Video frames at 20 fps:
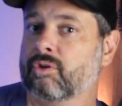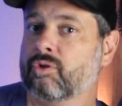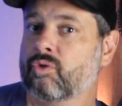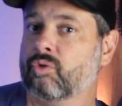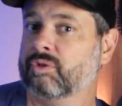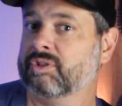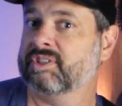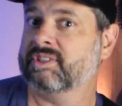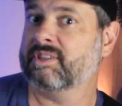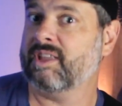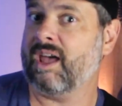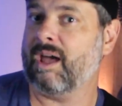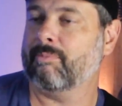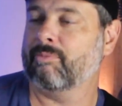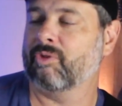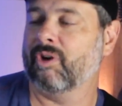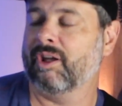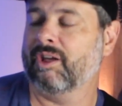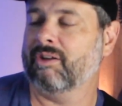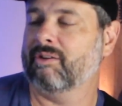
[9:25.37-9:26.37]
Quarter
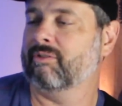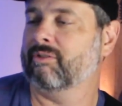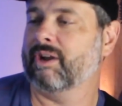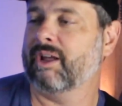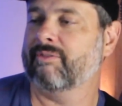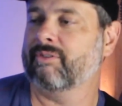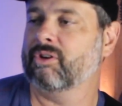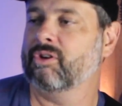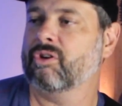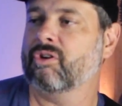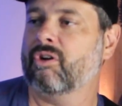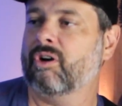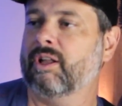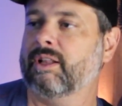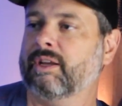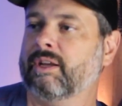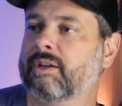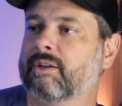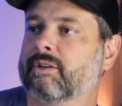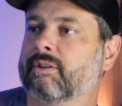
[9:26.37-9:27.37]
step, right? Or whatever you call
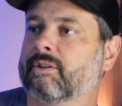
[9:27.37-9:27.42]
it.